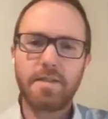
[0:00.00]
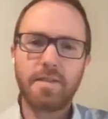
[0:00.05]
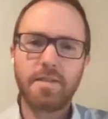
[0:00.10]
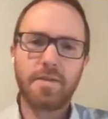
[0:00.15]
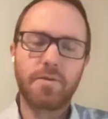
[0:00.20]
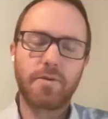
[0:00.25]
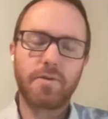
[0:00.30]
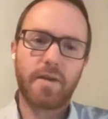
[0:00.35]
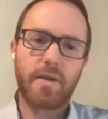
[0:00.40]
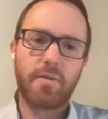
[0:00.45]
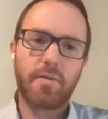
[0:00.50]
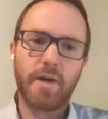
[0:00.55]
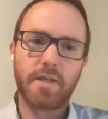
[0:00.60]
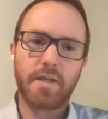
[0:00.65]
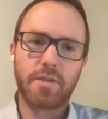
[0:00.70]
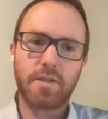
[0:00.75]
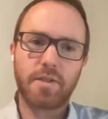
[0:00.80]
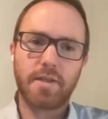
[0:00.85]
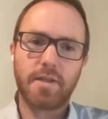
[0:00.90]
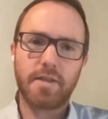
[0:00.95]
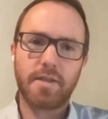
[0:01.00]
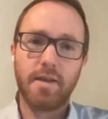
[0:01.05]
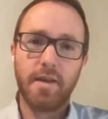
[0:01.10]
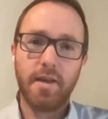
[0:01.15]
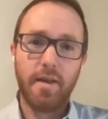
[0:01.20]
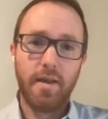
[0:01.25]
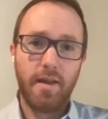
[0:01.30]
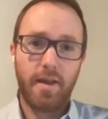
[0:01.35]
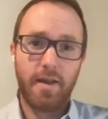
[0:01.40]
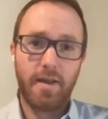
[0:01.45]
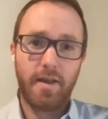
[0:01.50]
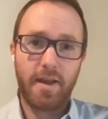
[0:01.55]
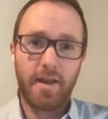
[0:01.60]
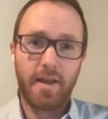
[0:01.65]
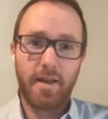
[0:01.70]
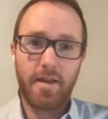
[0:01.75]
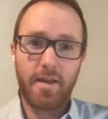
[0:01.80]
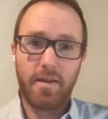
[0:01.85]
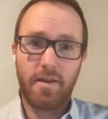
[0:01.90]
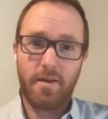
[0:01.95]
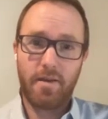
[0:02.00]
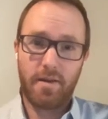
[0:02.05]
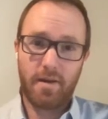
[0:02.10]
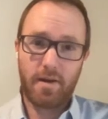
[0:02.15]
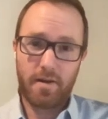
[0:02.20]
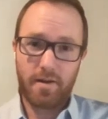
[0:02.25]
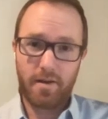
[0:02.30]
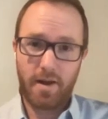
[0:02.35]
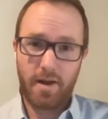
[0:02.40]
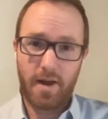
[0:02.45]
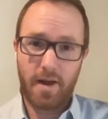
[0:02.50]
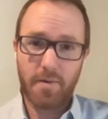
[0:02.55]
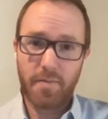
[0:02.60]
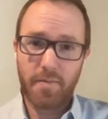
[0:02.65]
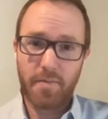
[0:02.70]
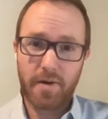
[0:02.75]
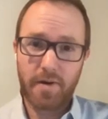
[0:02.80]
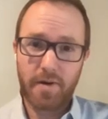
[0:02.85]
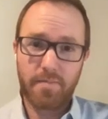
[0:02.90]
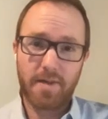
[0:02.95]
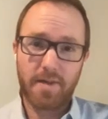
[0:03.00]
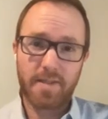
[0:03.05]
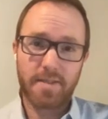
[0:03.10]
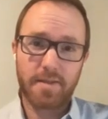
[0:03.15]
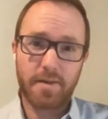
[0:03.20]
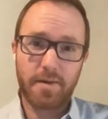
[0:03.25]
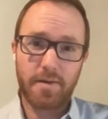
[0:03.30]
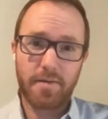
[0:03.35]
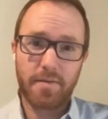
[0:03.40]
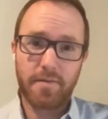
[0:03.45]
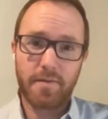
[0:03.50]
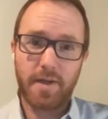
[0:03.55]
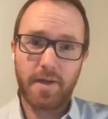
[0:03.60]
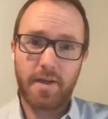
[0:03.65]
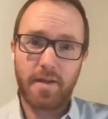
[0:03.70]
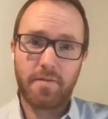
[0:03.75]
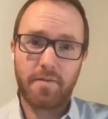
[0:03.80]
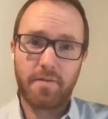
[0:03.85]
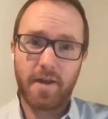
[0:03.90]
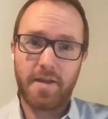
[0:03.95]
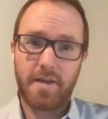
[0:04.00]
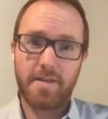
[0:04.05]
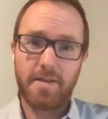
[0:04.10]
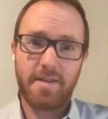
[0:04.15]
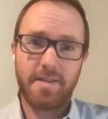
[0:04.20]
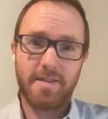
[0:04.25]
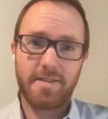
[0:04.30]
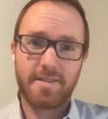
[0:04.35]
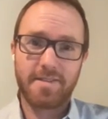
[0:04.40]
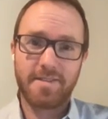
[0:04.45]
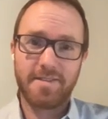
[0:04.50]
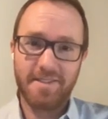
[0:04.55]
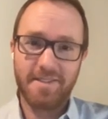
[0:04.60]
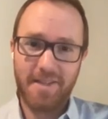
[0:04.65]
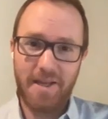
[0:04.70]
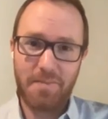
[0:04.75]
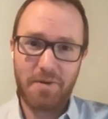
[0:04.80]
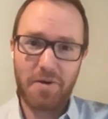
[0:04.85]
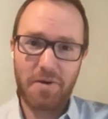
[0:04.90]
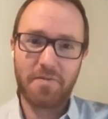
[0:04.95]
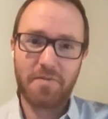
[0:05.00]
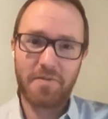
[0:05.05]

that's a great question. And I'm a parent myself and have had these same